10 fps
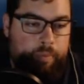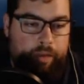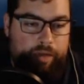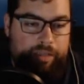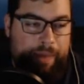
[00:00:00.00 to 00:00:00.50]

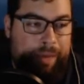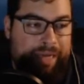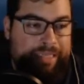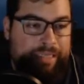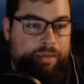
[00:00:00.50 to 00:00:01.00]
There's that
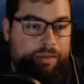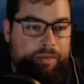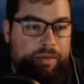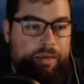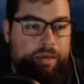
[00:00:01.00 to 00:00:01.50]
bicycle.
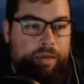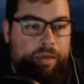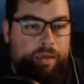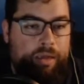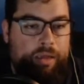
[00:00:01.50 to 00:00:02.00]

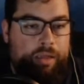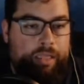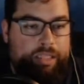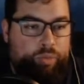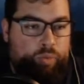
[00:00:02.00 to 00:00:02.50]
Let's